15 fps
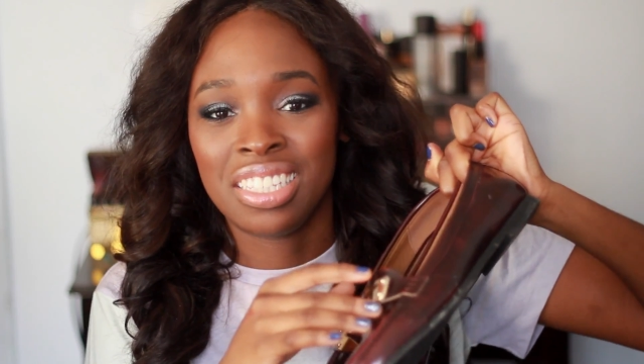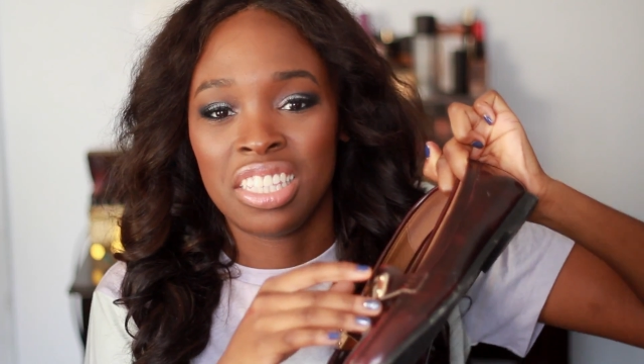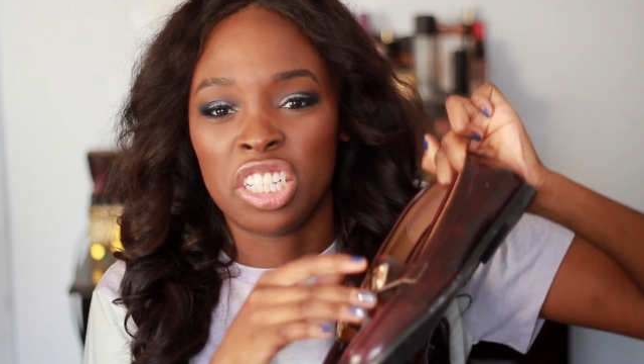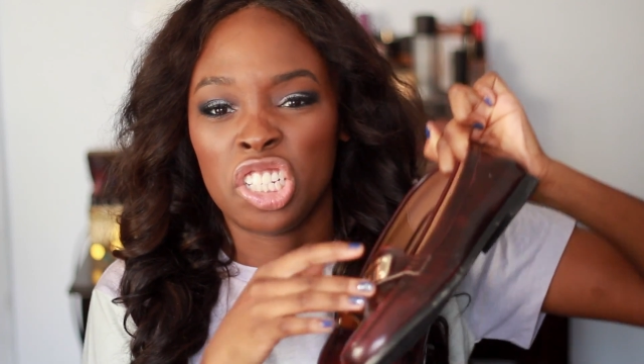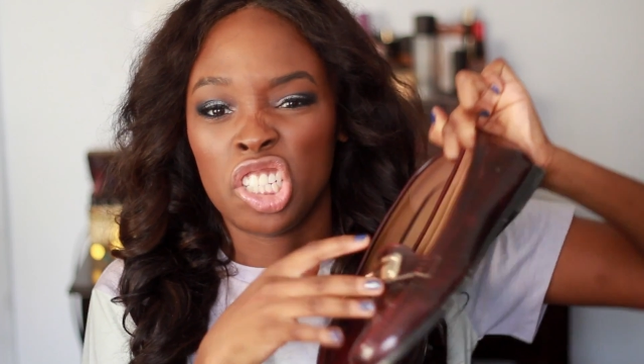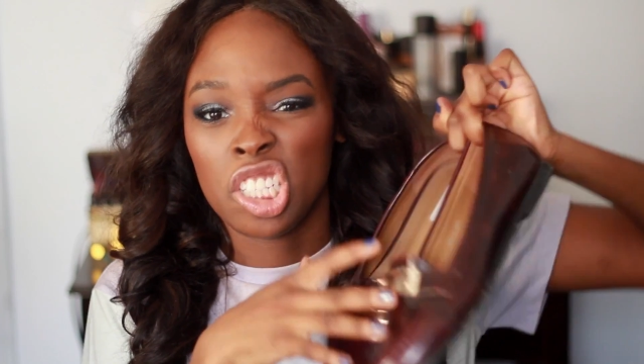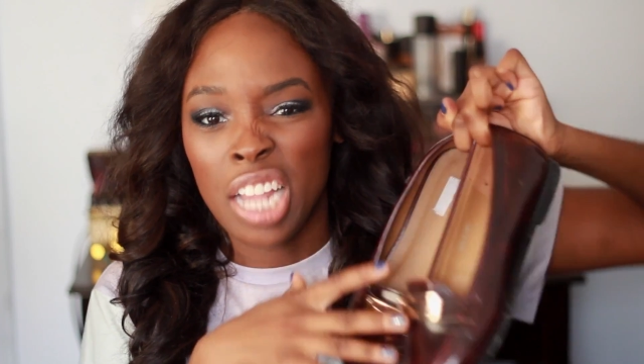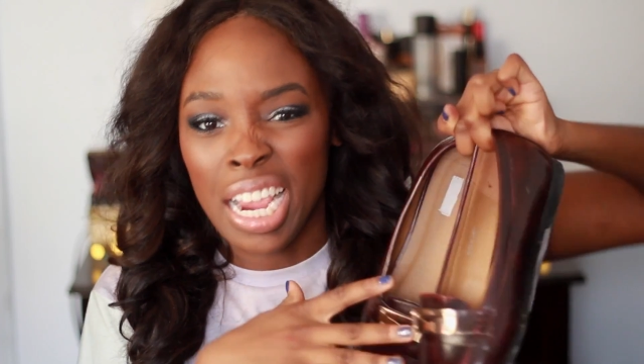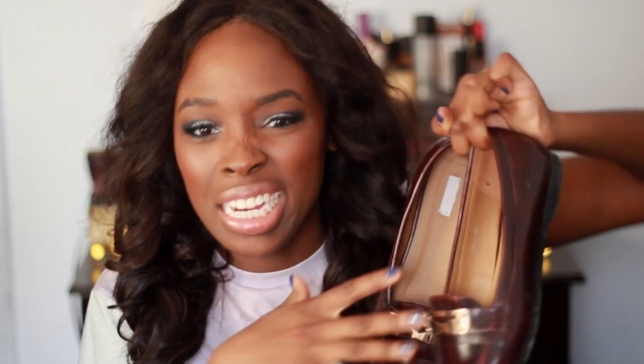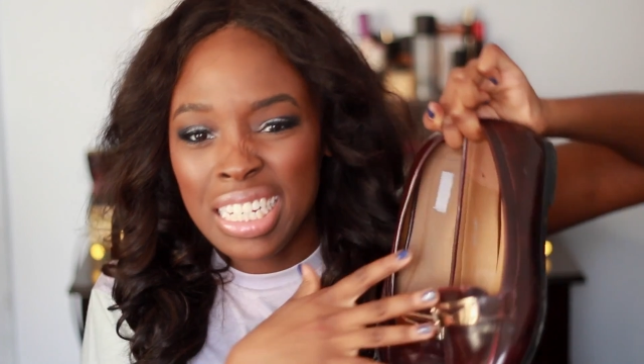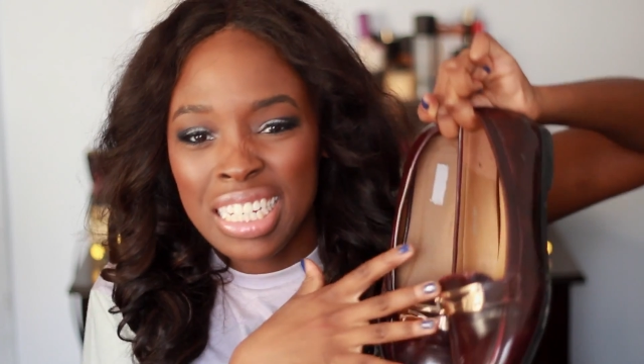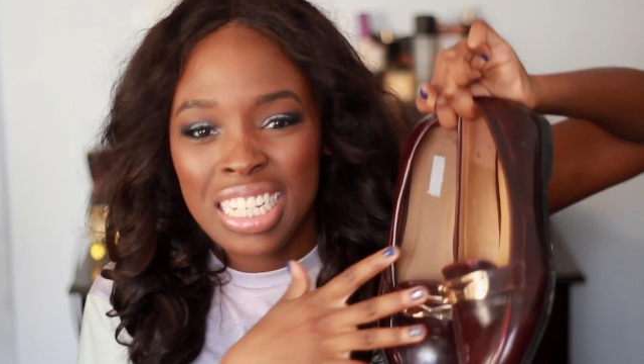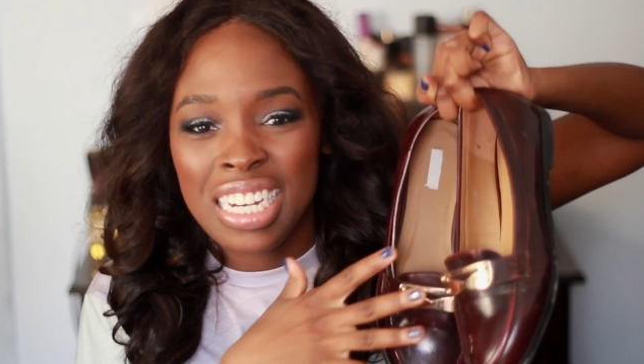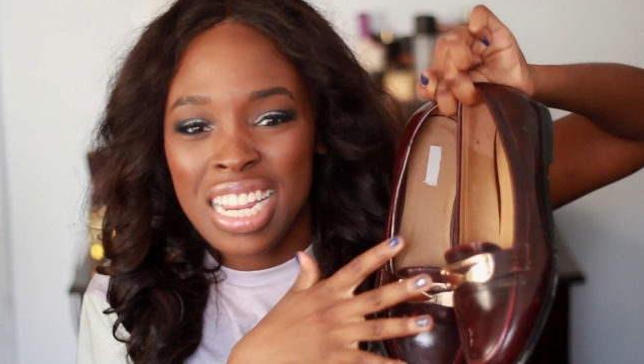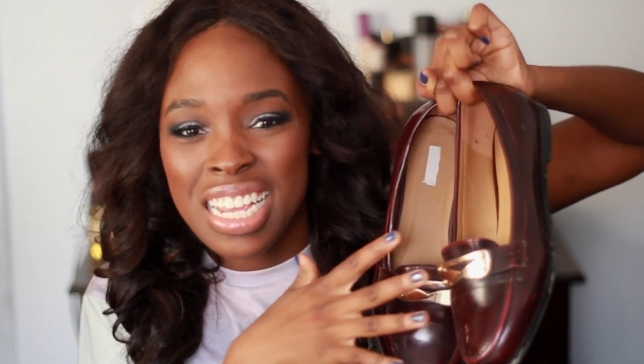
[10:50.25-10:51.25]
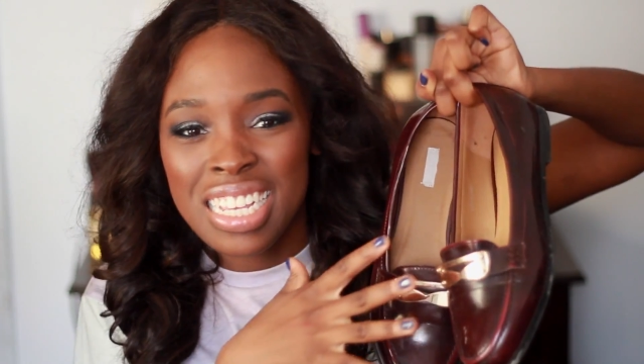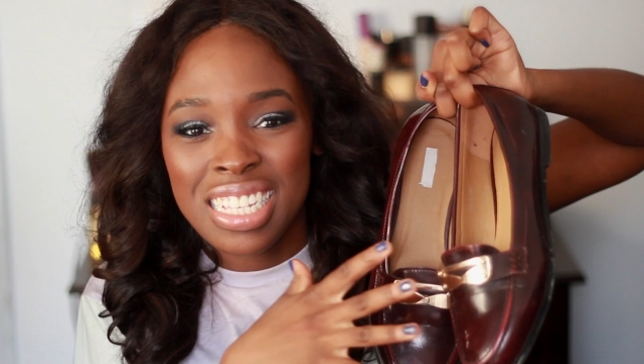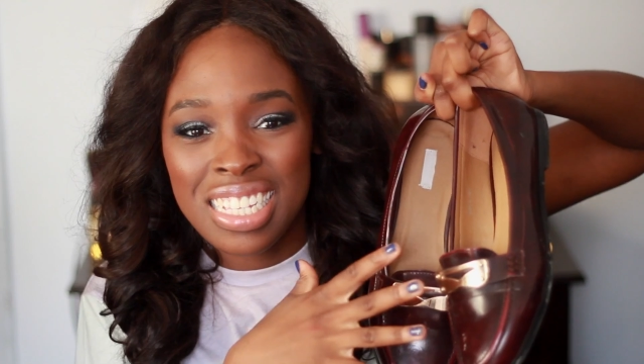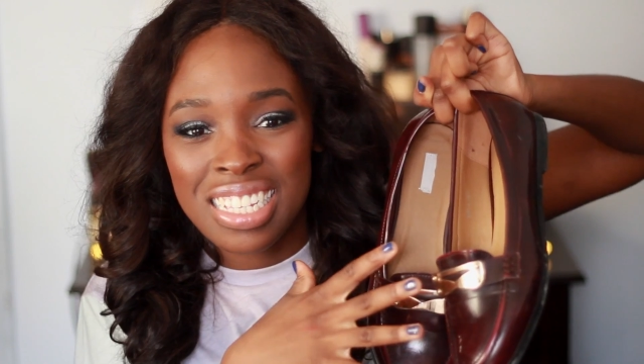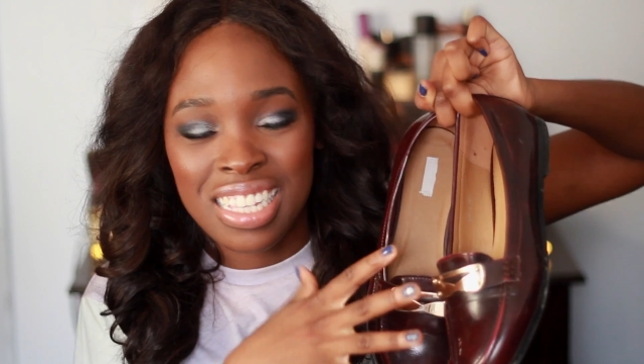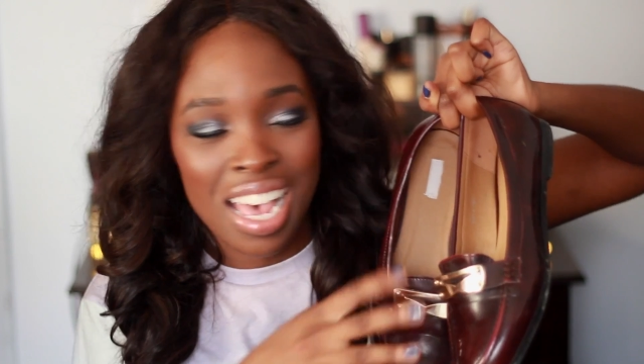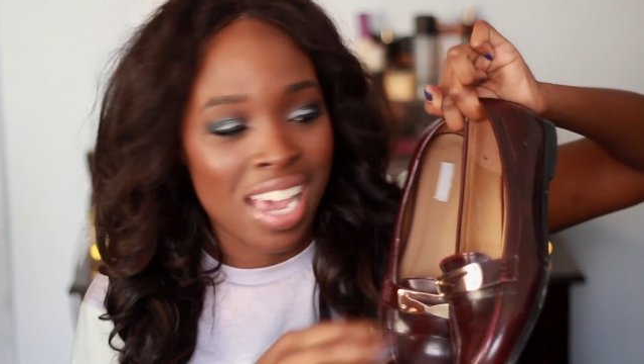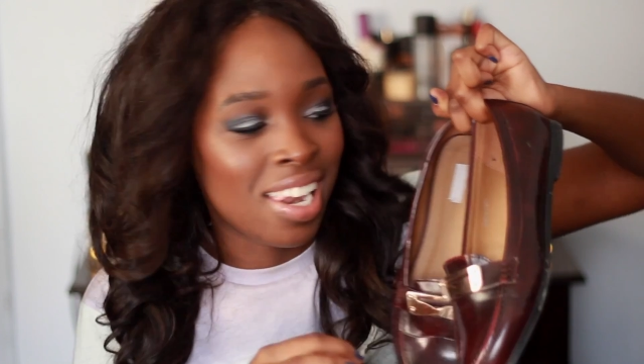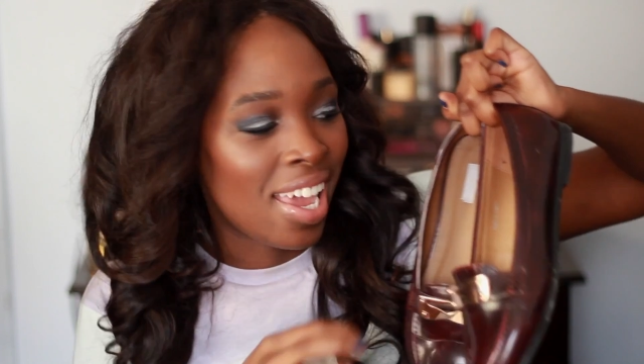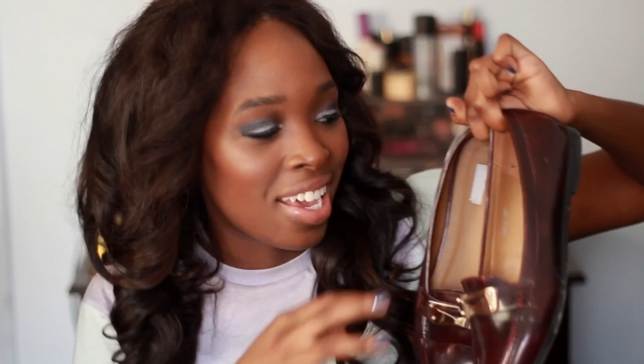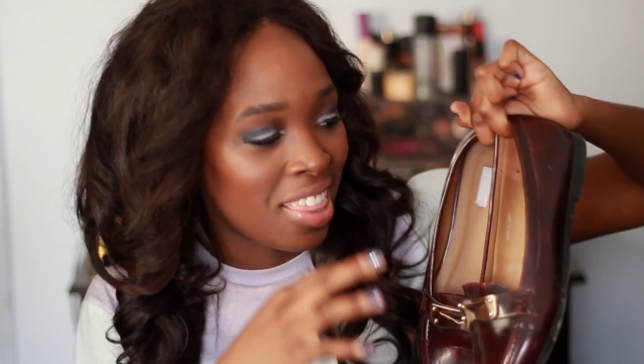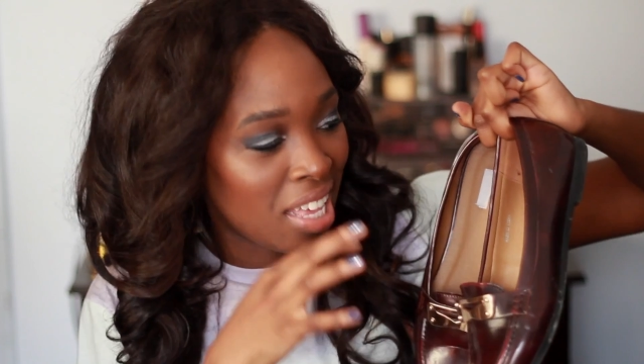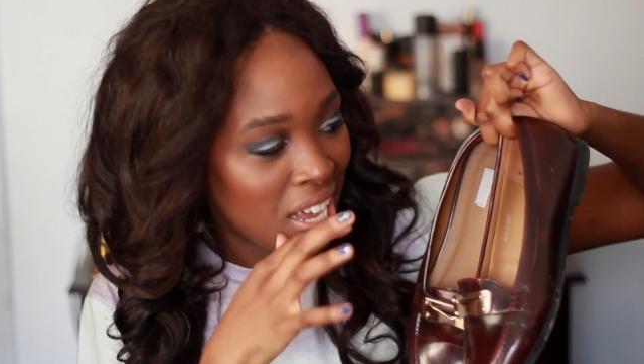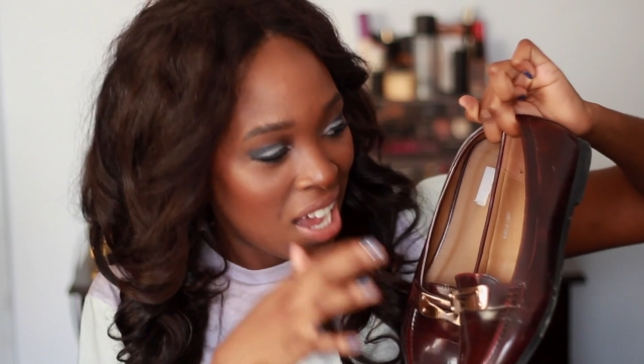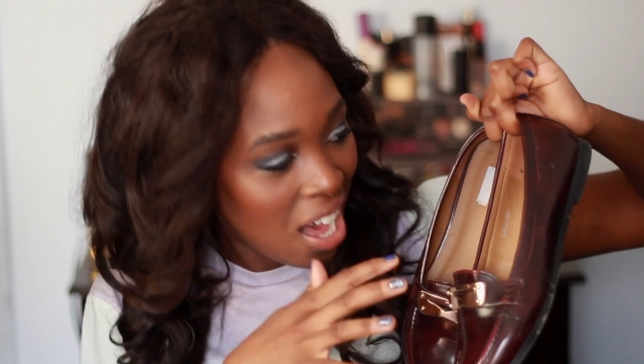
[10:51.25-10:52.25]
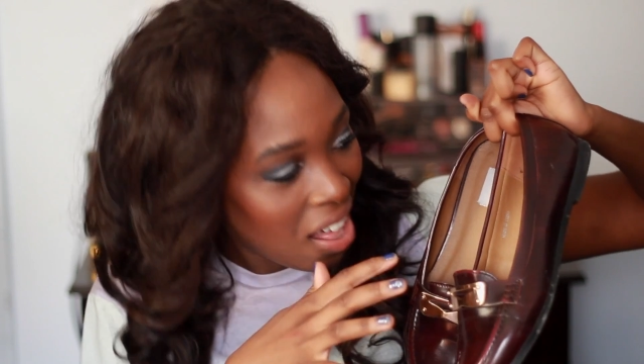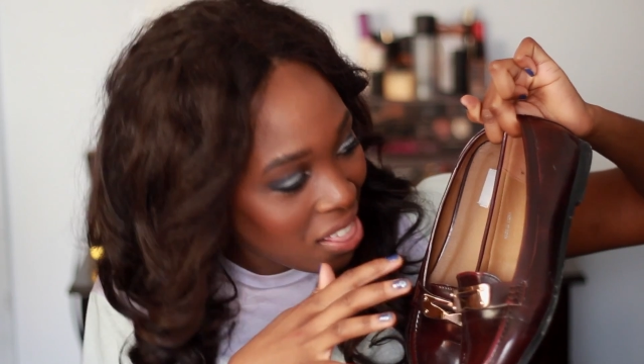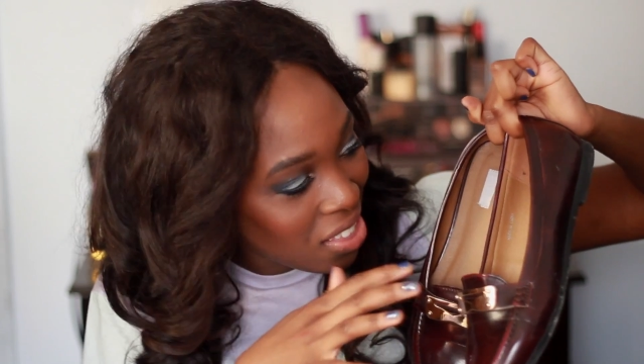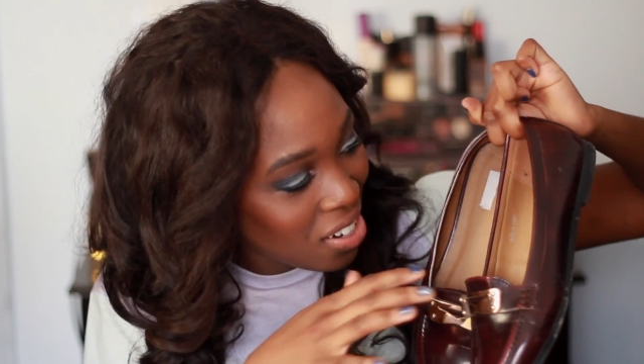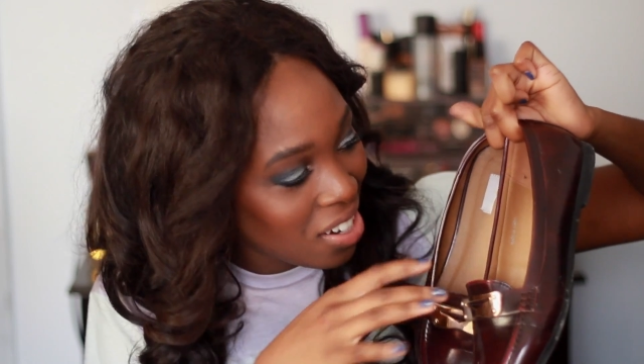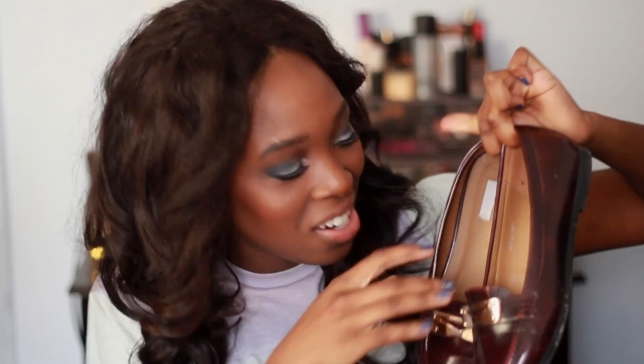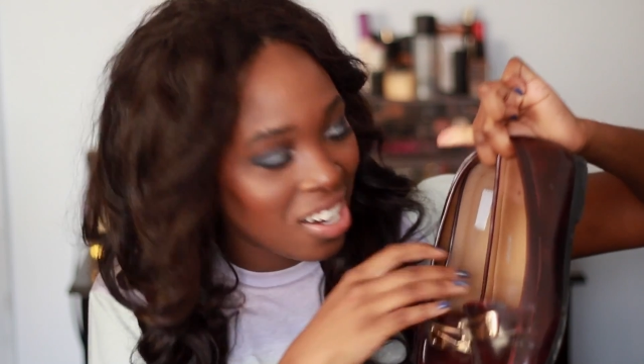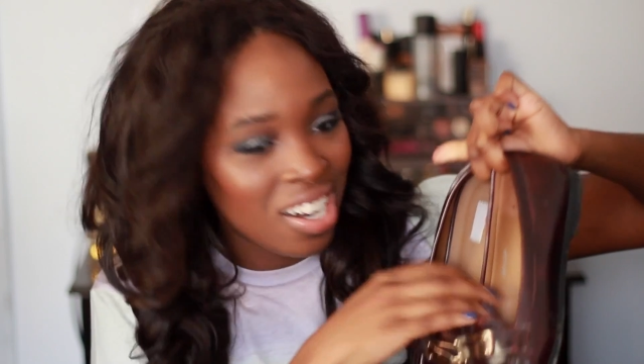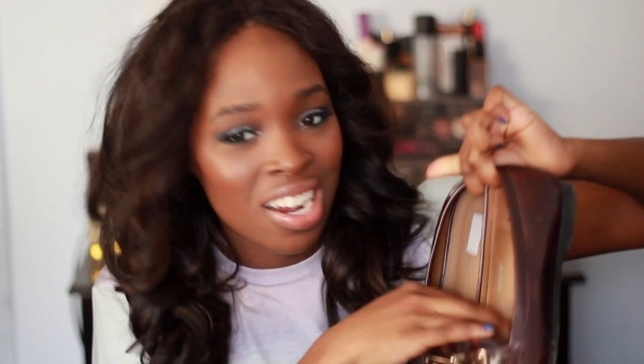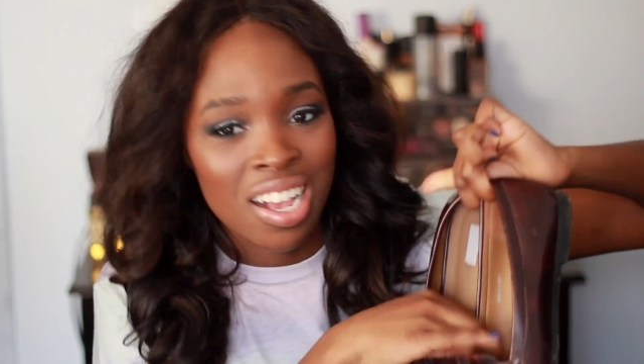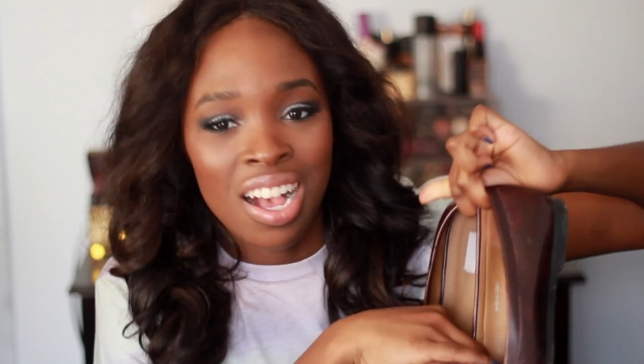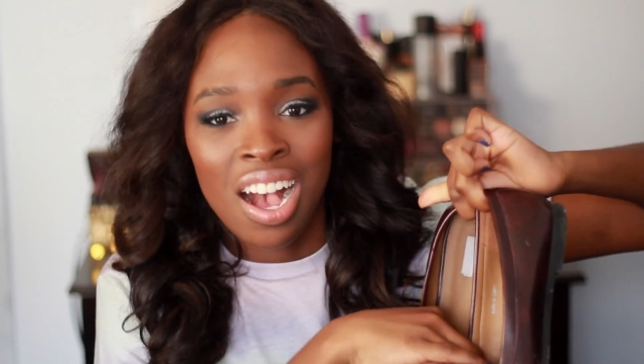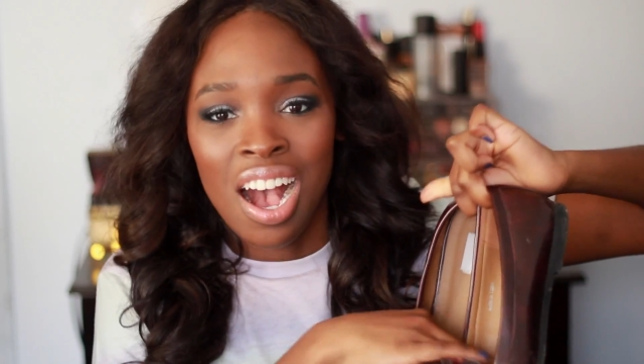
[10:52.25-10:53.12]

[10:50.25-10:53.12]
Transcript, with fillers: the shininess. I like the color.